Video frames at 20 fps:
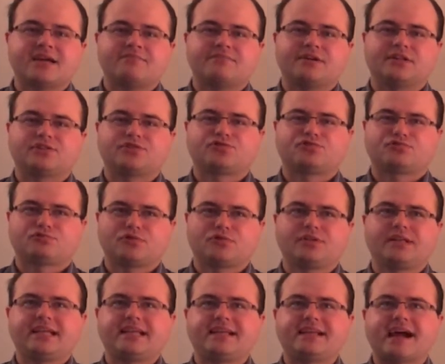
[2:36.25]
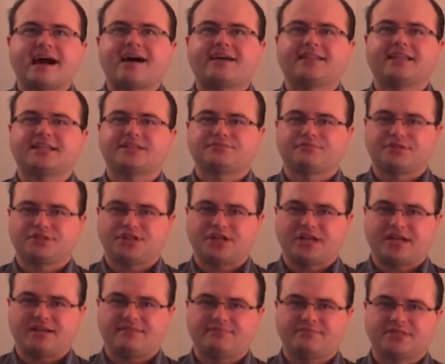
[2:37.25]
but truly godless
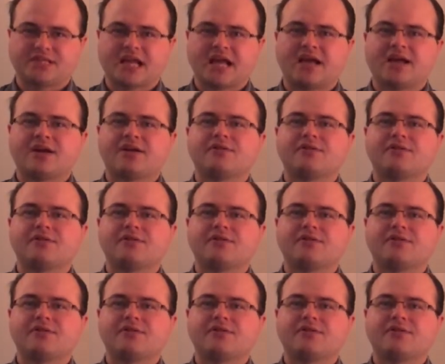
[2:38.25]
regimes